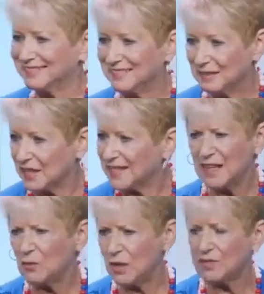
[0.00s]
It's on the
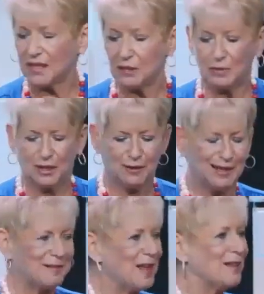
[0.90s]
website. You'll be all right.
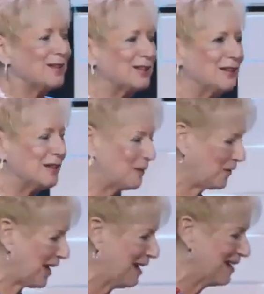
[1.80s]
The third of the
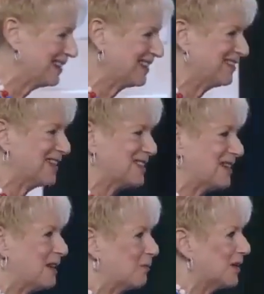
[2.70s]
5
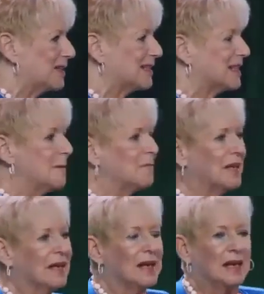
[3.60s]
frustrating phrases
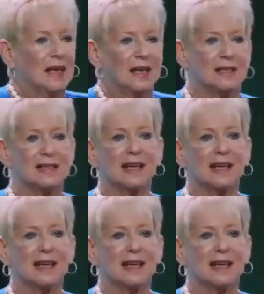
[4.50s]
is,